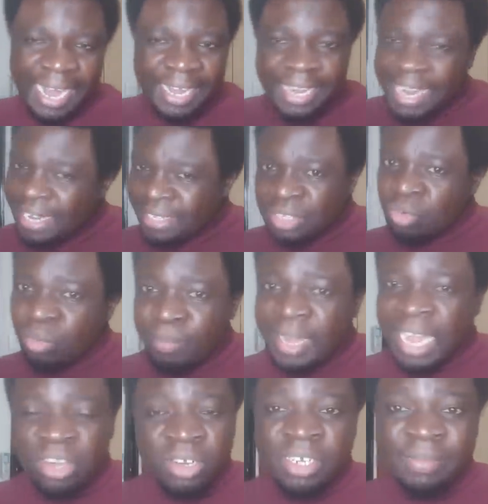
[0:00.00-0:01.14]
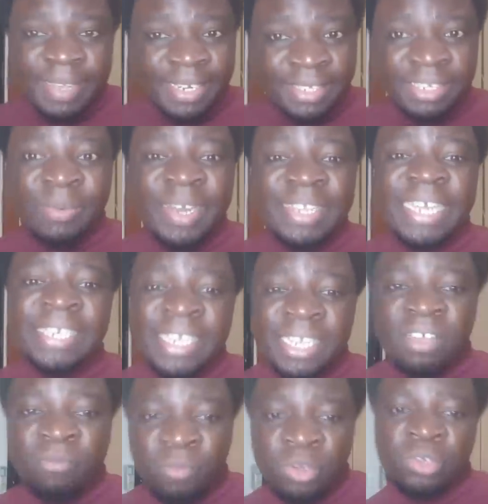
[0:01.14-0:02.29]
And Dennis Itumbi cannot even see when they are
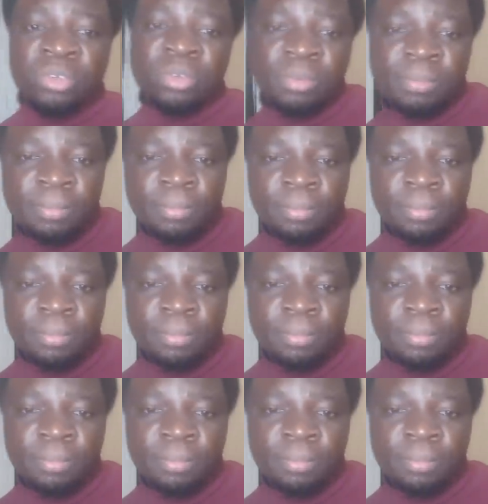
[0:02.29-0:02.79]
taking photo.